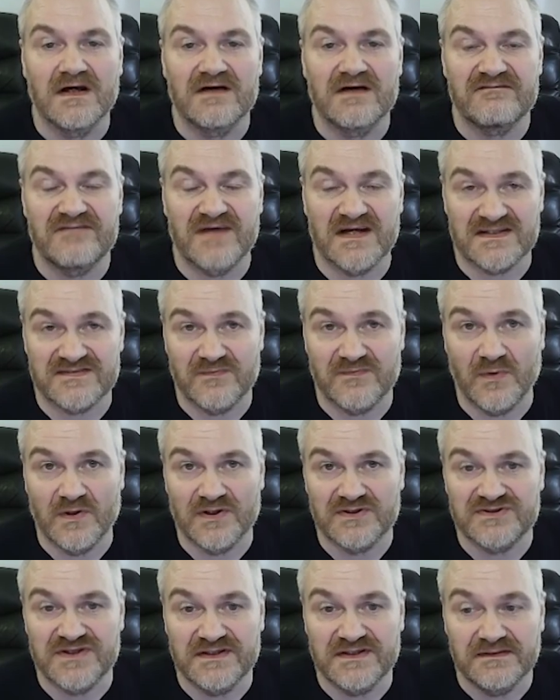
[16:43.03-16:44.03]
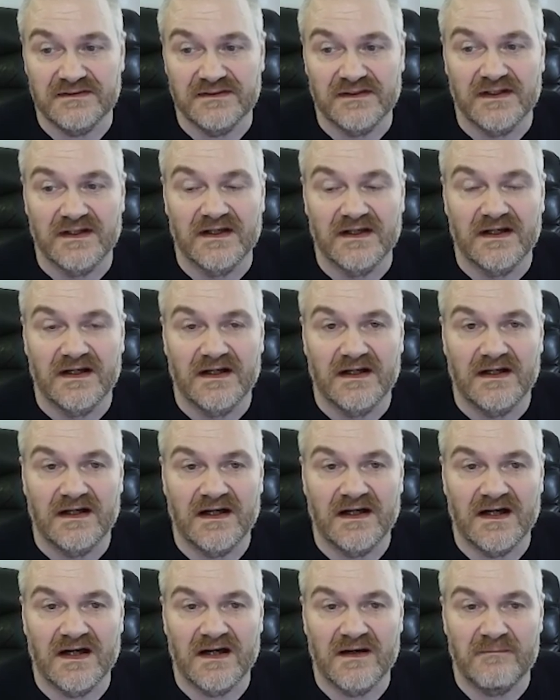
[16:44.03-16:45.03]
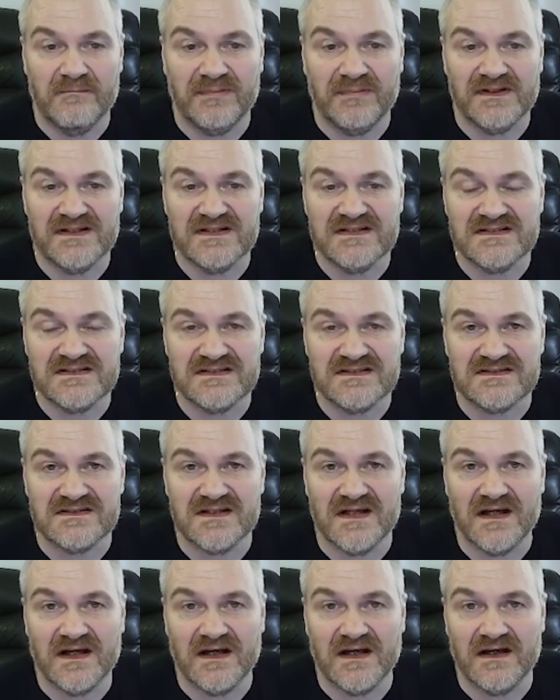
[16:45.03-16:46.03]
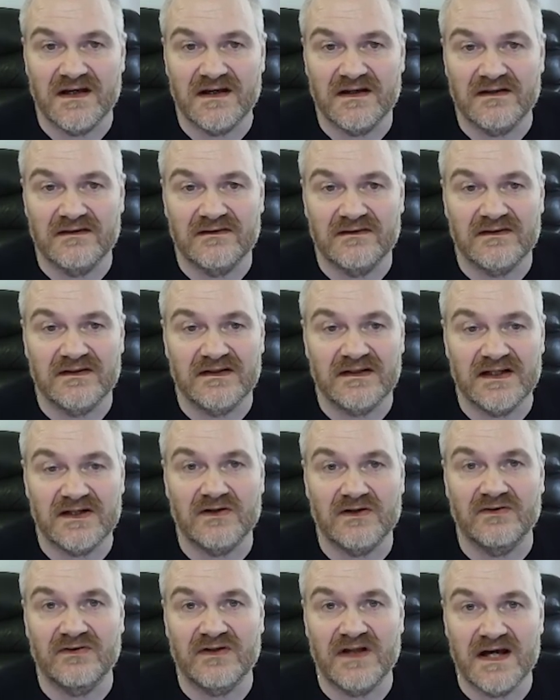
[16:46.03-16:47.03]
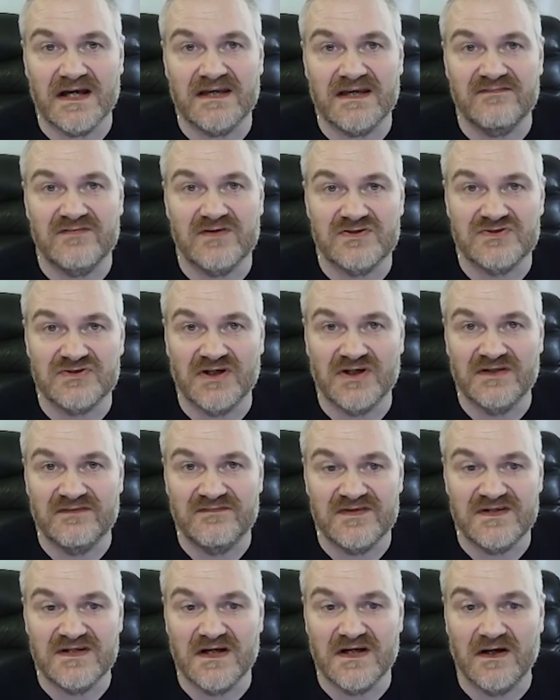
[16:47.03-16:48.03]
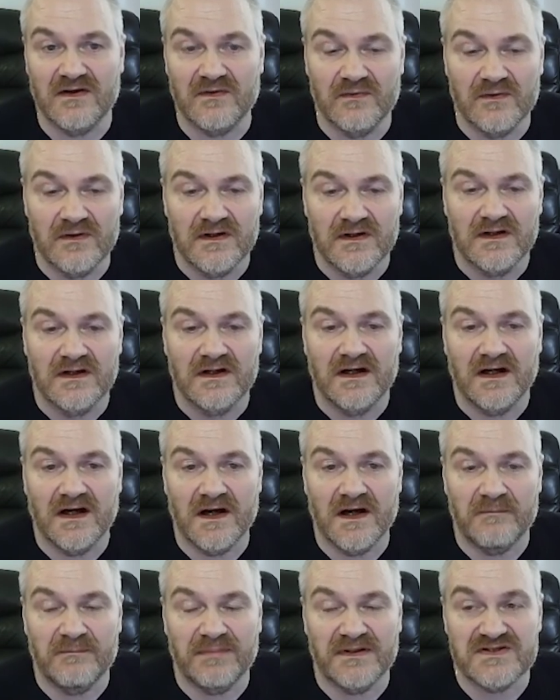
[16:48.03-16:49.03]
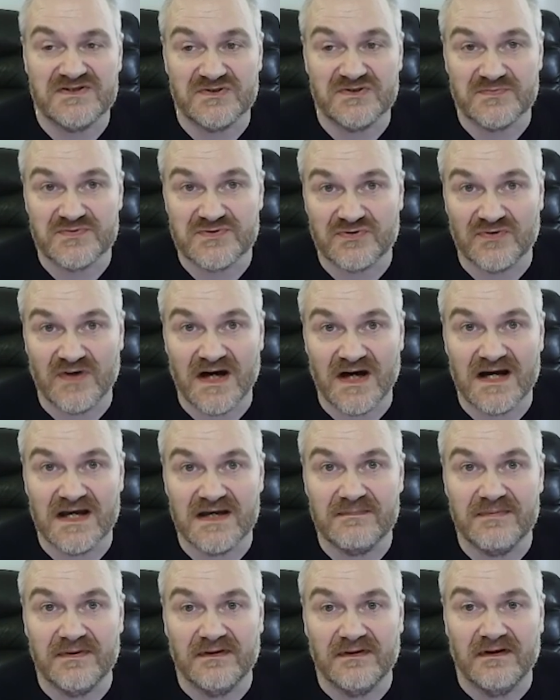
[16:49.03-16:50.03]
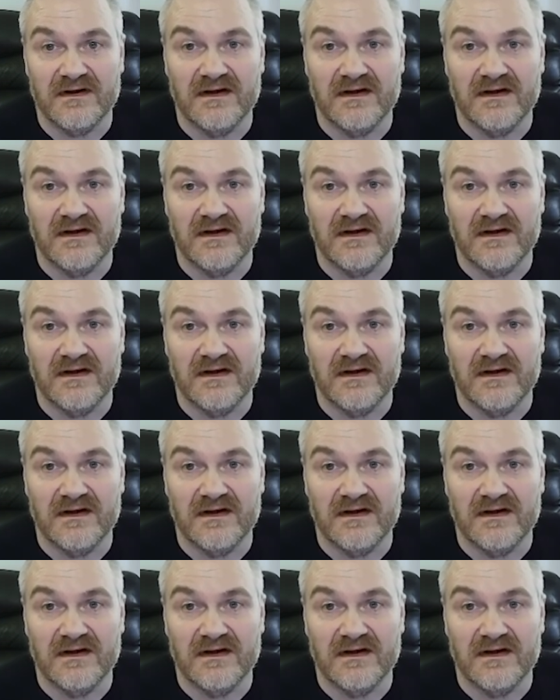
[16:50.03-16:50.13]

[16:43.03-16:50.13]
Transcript: Thanks for watching. Please click on like if you enjoyed the video. Please subscribe.